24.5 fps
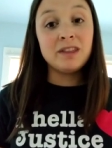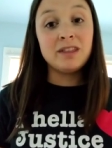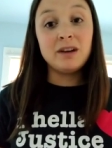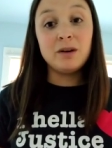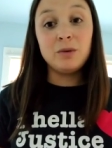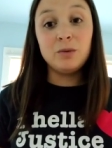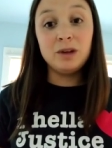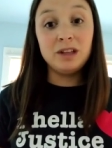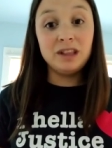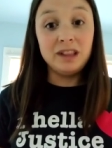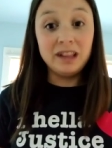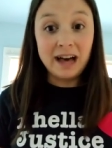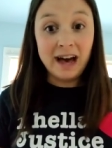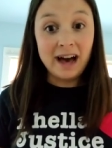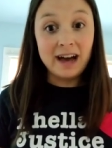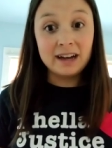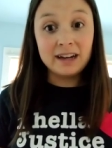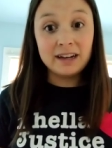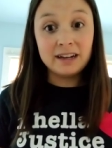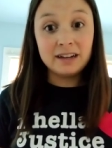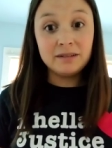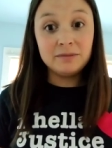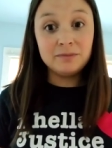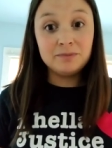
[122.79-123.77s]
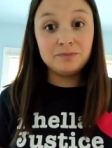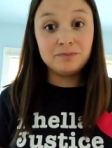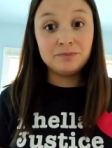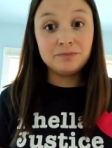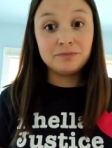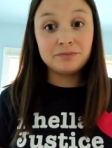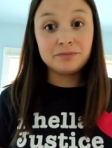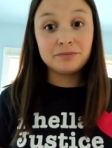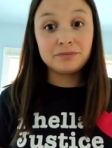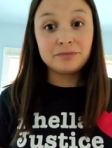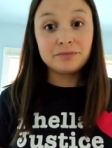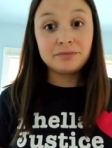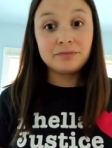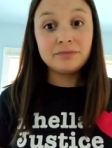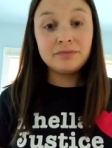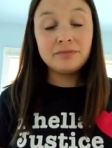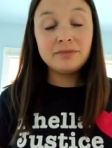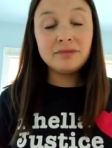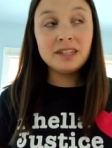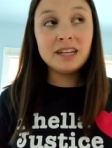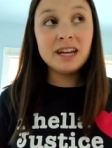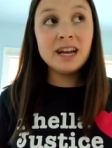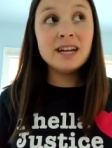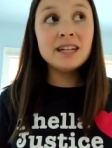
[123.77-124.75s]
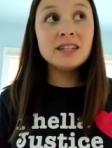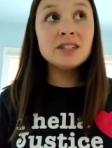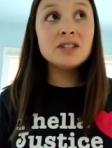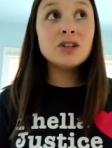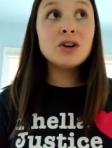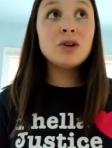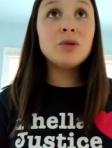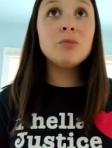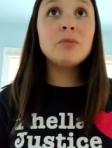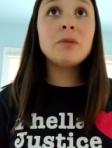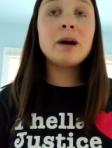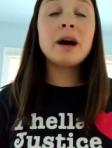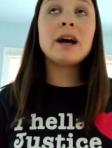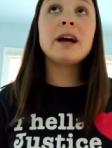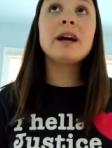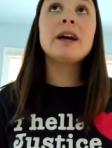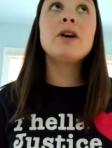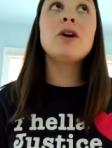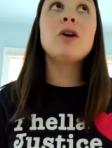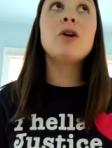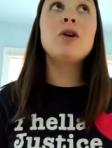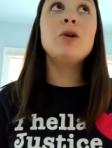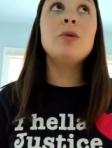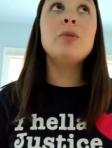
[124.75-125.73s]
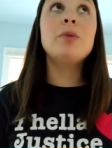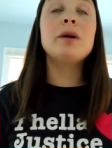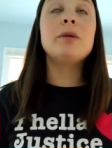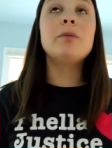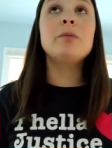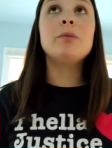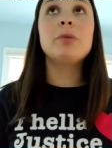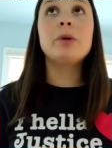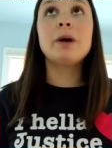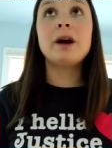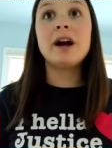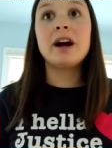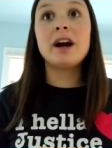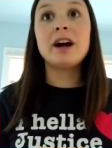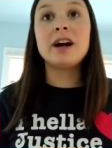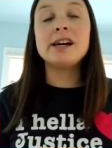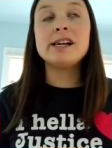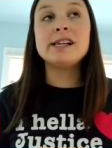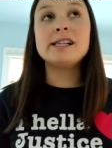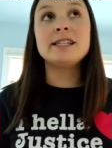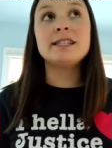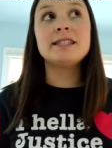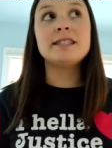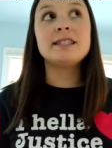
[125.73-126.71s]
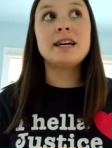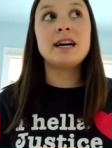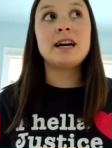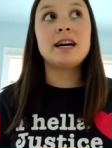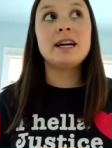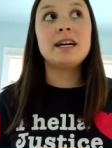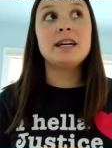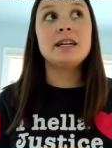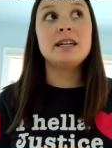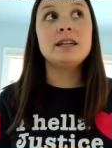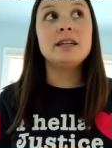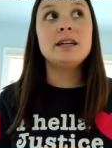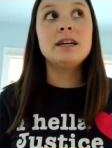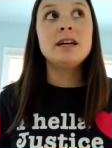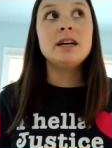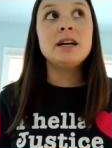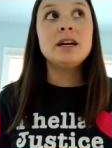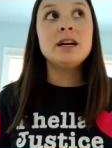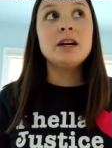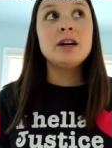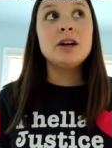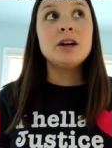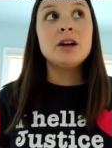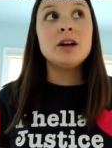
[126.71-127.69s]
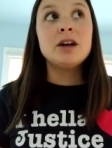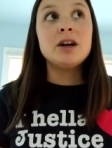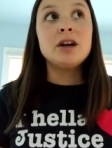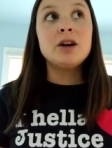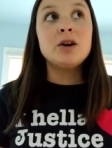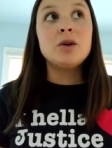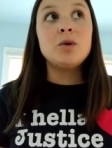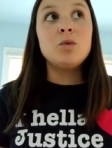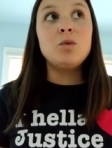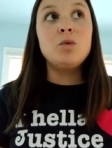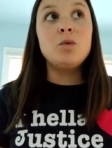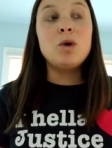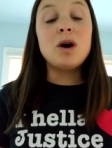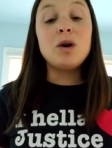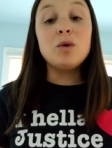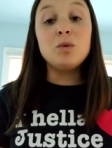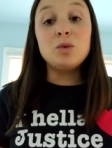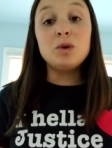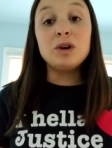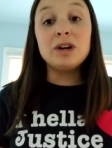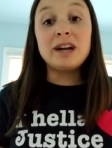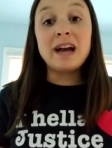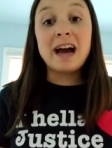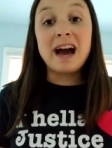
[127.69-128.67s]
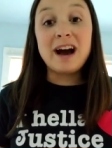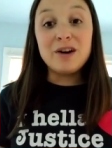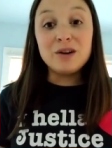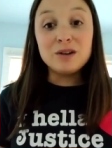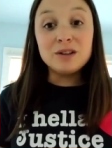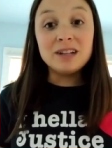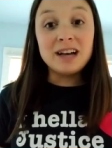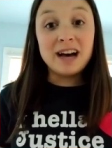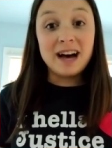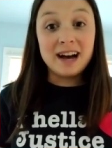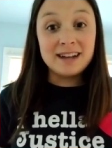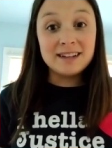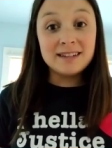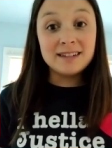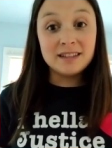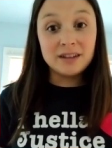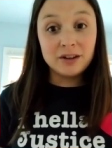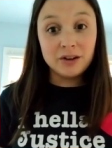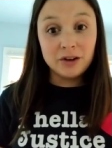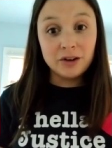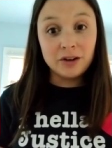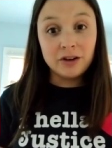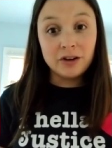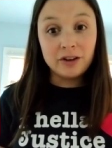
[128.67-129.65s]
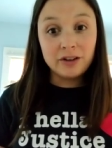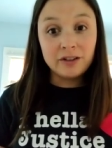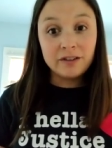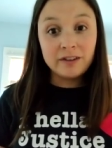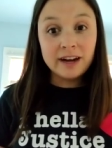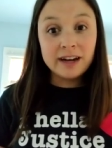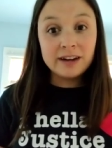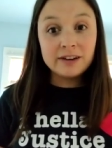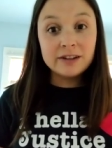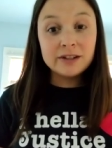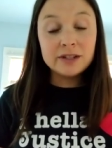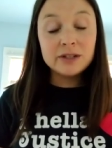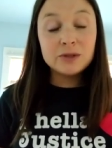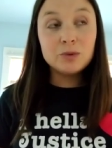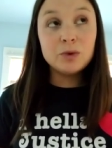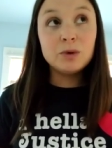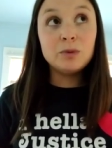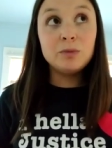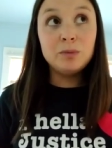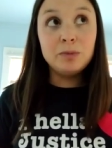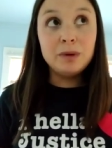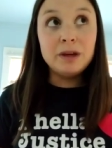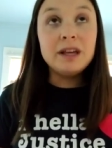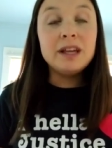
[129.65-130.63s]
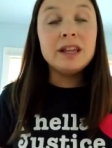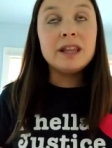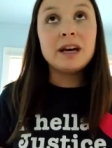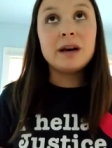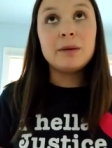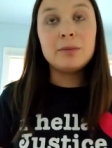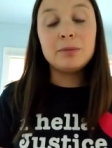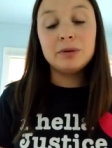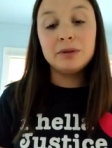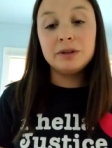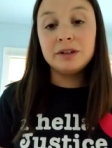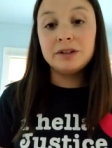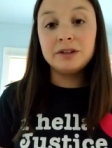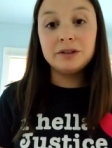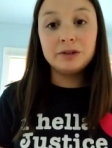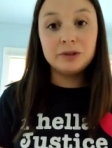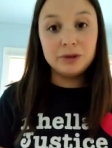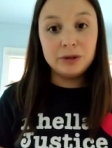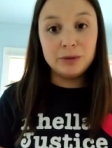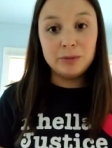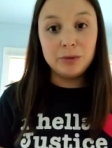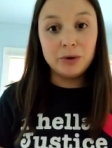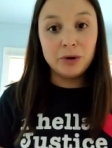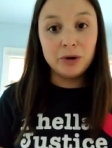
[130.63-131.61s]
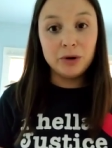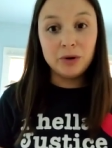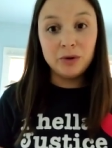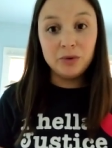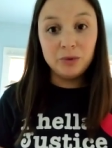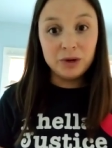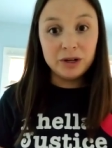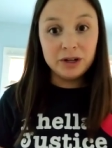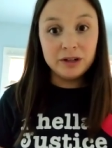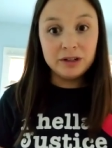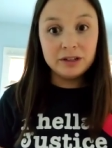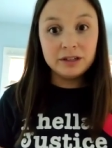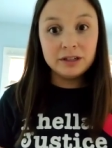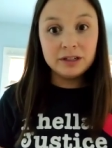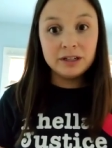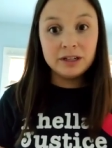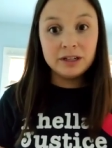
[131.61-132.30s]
that we lack. And so my hope and prayer is that what would outlast the coronavirus would be that political and moral will,